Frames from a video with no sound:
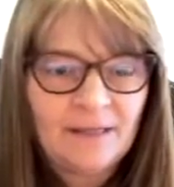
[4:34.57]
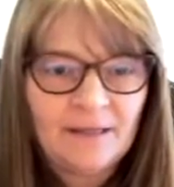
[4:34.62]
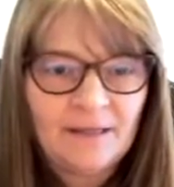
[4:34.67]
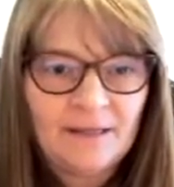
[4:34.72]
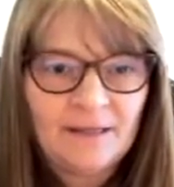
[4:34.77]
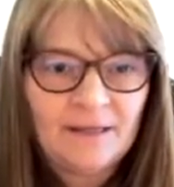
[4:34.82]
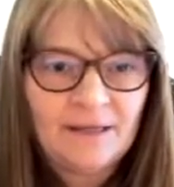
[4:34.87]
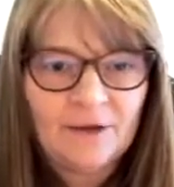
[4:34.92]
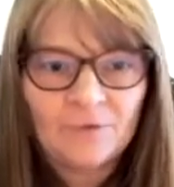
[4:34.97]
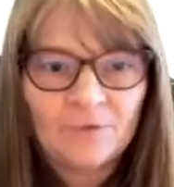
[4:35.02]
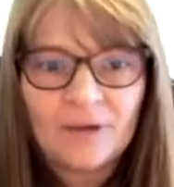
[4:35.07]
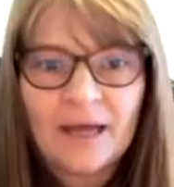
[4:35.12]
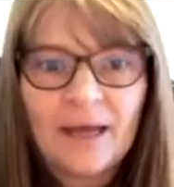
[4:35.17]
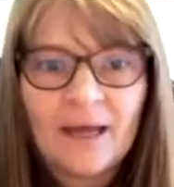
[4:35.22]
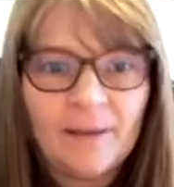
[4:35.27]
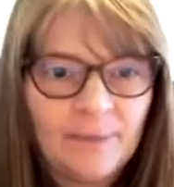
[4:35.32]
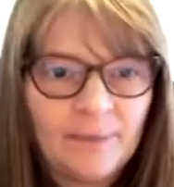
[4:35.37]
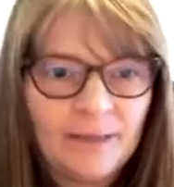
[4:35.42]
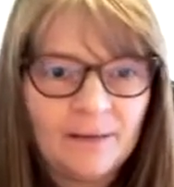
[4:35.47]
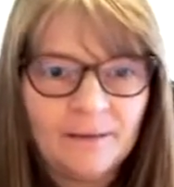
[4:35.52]
you know,
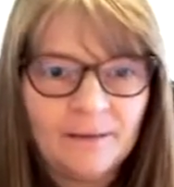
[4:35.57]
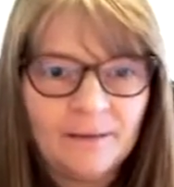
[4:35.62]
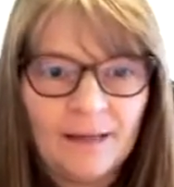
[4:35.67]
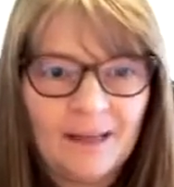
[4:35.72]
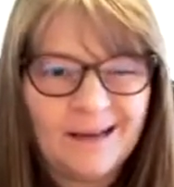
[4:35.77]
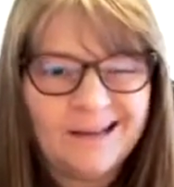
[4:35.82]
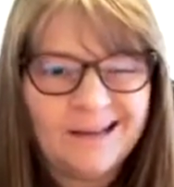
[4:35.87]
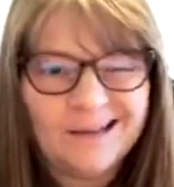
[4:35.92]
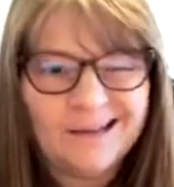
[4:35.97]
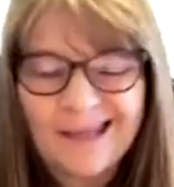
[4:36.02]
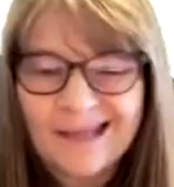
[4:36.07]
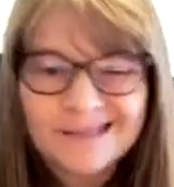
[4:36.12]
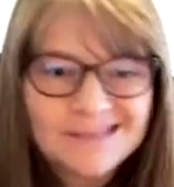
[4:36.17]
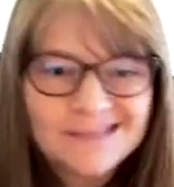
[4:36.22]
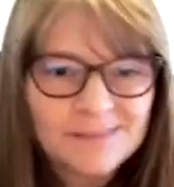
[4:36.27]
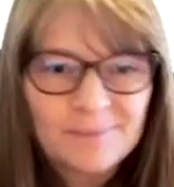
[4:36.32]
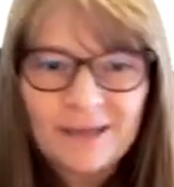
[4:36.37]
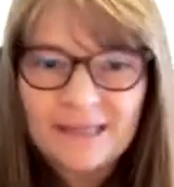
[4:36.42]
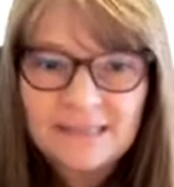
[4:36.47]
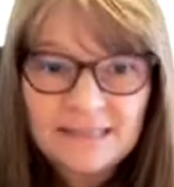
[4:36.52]
come and get
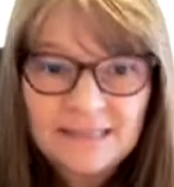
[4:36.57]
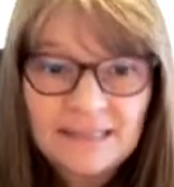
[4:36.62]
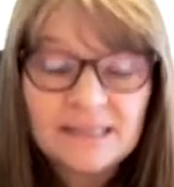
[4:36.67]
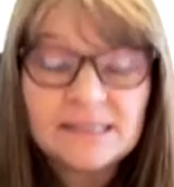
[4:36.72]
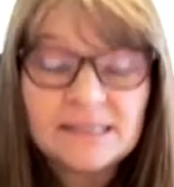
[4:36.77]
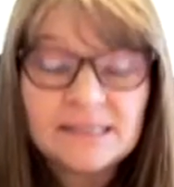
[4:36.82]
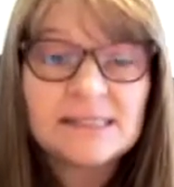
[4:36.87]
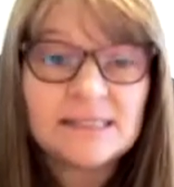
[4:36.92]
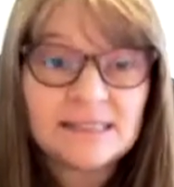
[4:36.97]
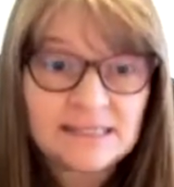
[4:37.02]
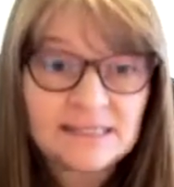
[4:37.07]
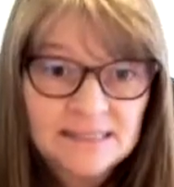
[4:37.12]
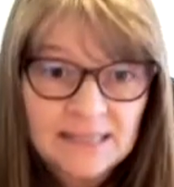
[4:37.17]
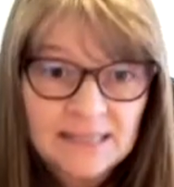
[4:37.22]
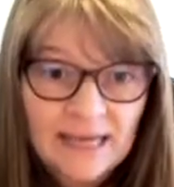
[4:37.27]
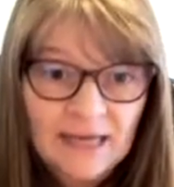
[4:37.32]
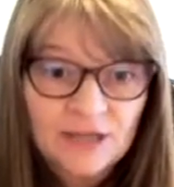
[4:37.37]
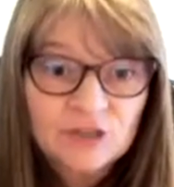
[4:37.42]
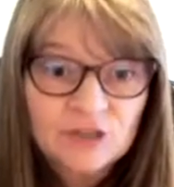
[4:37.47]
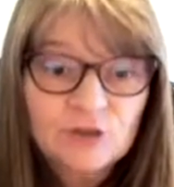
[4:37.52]
some ideas. This is
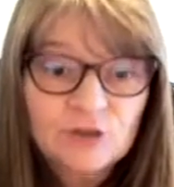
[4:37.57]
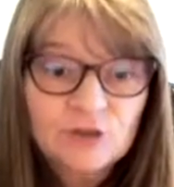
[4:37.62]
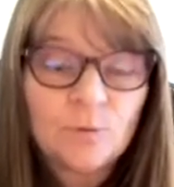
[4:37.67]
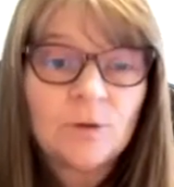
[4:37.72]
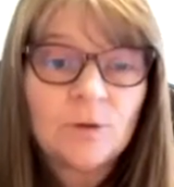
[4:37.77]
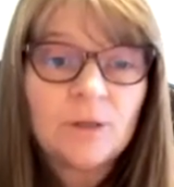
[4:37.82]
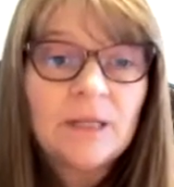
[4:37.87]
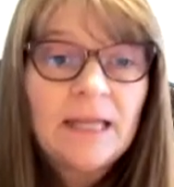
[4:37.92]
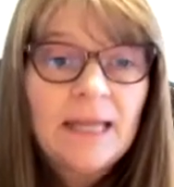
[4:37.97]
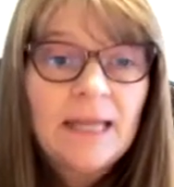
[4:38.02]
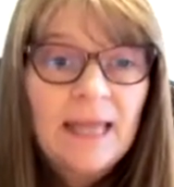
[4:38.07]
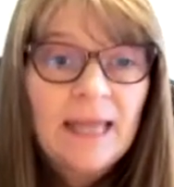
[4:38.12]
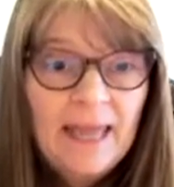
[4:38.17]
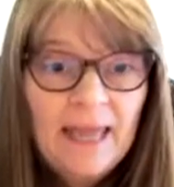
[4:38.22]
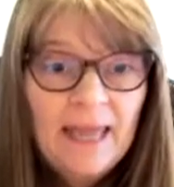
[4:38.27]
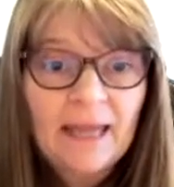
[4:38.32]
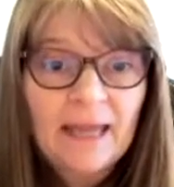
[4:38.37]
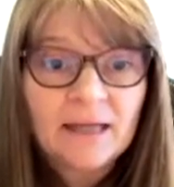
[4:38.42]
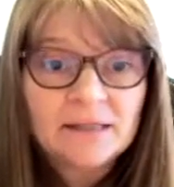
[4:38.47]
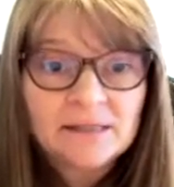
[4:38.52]
actual
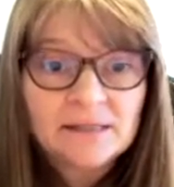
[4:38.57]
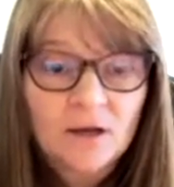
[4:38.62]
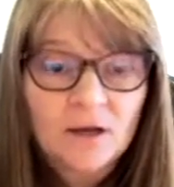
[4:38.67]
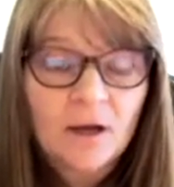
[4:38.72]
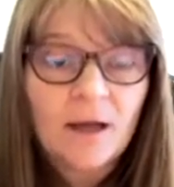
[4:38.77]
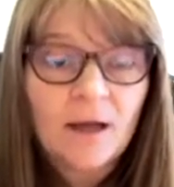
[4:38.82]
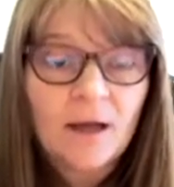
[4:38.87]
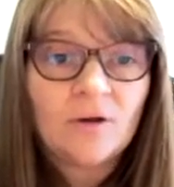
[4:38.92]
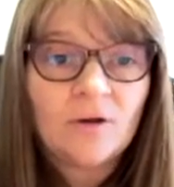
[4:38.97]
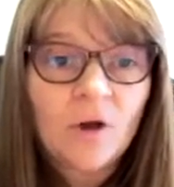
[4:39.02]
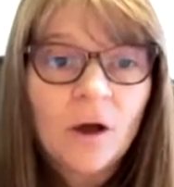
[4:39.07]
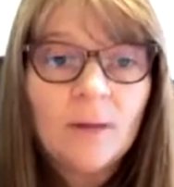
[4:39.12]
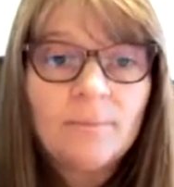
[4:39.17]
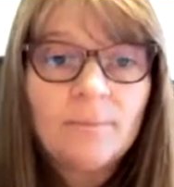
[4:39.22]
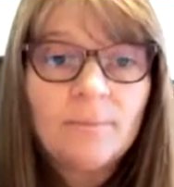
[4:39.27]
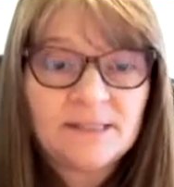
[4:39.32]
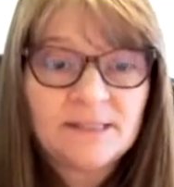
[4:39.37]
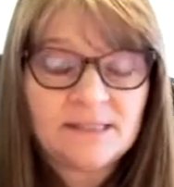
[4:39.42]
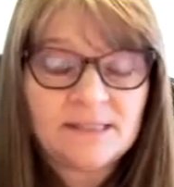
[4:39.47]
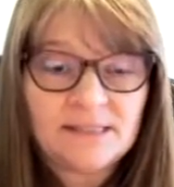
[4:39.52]
hands-on
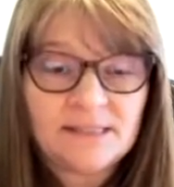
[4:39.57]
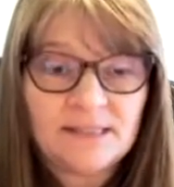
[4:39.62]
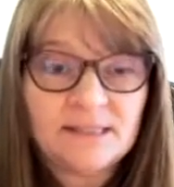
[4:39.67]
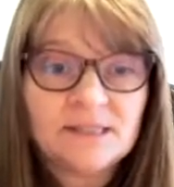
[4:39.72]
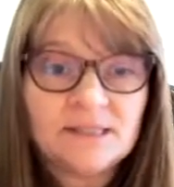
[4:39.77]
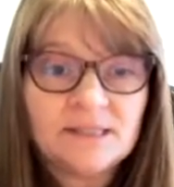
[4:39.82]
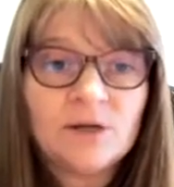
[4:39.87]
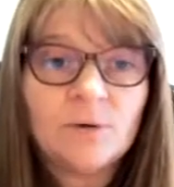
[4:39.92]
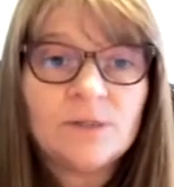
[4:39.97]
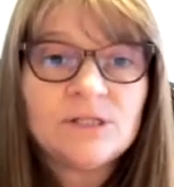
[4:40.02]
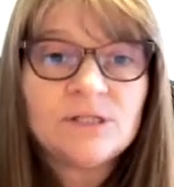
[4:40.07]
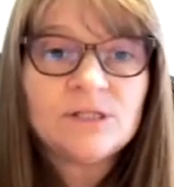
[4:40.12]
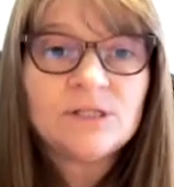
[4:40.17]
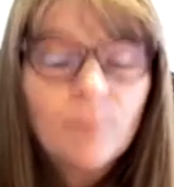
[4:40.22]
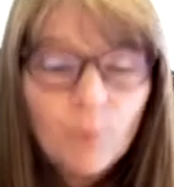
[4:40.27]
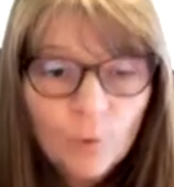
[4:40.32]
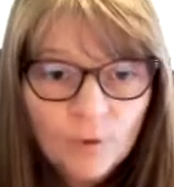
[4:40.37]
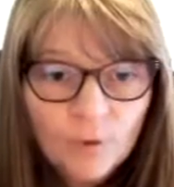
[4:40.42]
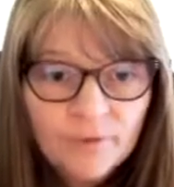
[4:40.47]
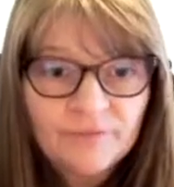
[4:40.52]
competency. So it's
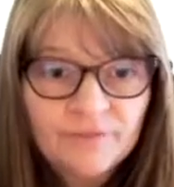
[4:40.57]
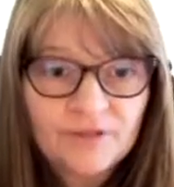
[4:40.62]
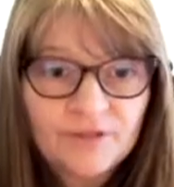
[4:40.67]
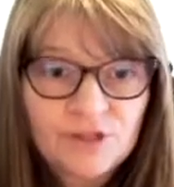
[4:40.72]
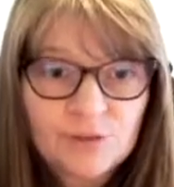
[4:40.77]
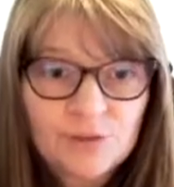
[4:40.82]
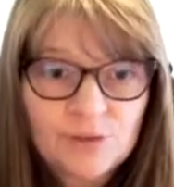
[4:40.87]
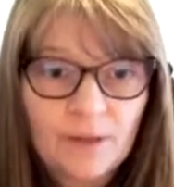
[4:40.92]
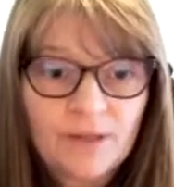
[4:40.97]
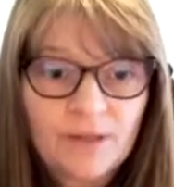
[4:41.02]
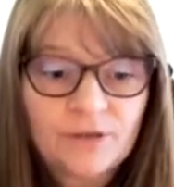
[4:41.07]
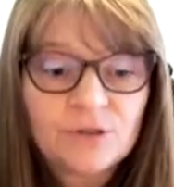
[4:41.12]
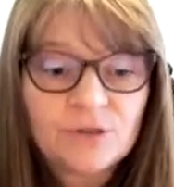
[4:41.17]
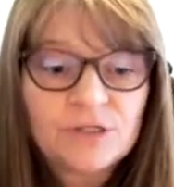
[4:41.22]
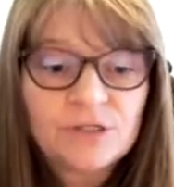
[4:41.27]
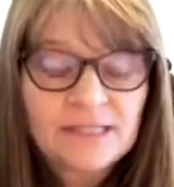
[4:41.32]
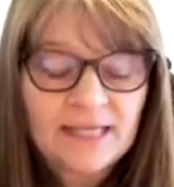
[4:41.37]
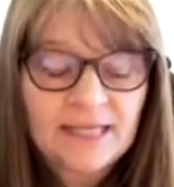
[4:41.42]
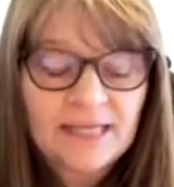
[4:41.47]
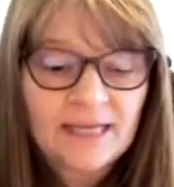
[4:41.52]
important that you
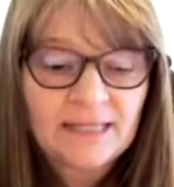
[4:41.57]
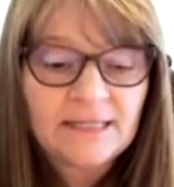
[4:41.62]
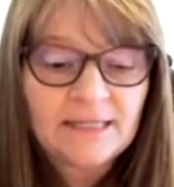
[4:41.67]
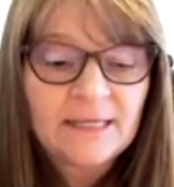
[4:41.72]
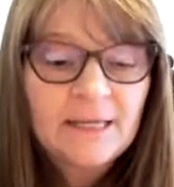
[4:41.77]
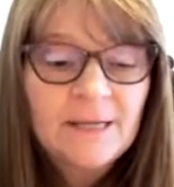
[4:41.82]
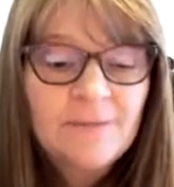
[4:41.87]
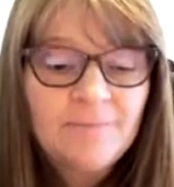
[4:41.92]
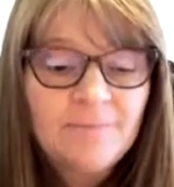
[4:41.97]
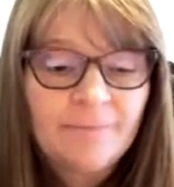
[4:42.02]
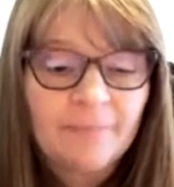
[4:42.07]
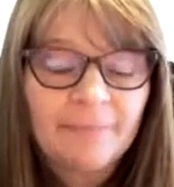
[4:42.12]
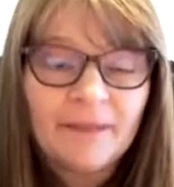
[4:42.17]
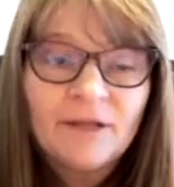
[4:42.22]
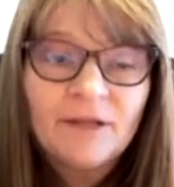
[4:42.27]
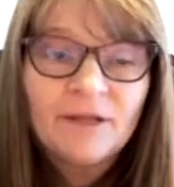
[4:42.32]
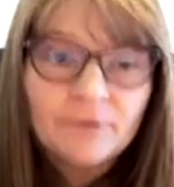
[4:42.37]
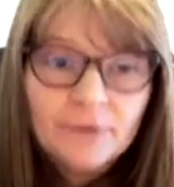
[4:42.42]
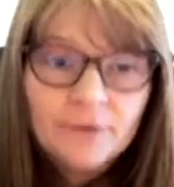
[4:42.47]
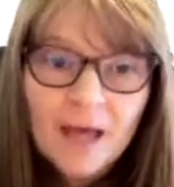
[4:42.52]
understand
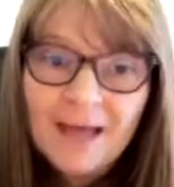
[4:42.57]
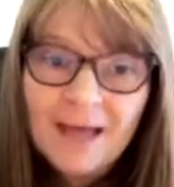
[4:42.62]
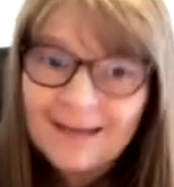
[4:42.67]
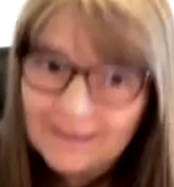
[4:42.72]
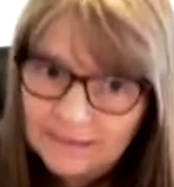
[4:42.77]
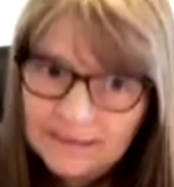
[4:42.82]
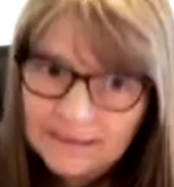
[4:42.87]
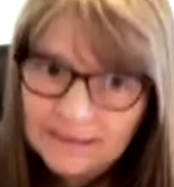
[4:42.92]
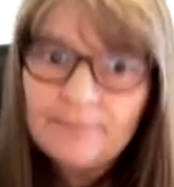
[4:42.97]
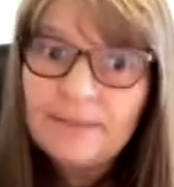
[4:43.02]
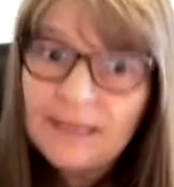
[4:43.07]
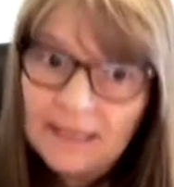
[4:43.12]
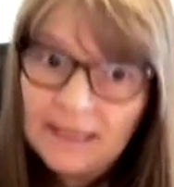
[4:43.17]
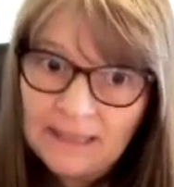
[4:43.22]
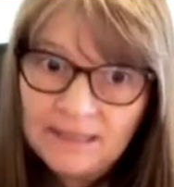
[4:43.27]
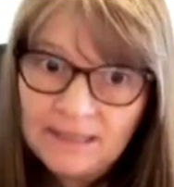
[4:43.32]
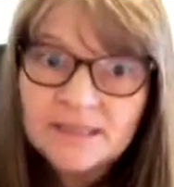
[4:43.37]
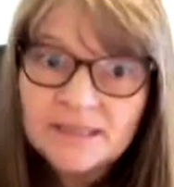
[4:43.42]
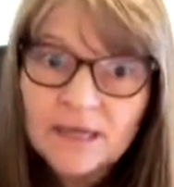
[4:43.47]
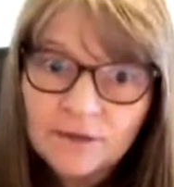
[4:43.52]
that you're not
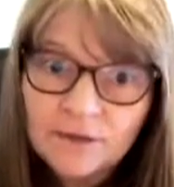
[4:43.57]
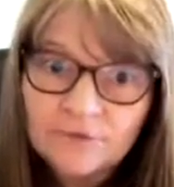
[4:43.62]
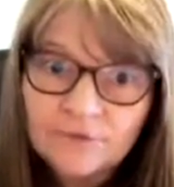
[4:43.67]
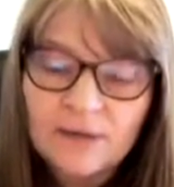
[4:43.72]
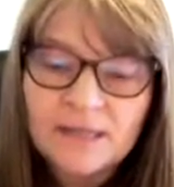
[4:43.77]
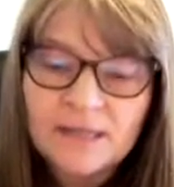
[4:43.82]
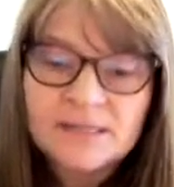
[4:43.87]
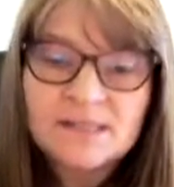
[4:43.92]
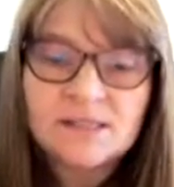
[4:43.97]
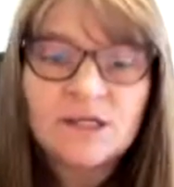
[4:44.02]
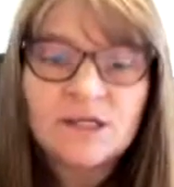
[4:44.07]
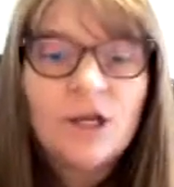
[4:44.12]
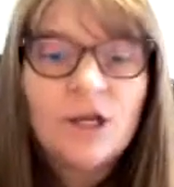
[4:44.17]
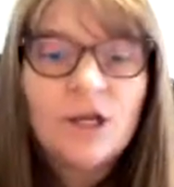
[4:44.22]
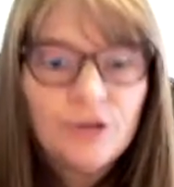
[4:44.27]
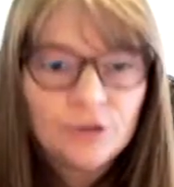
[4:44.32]
eliminating tongue thrust.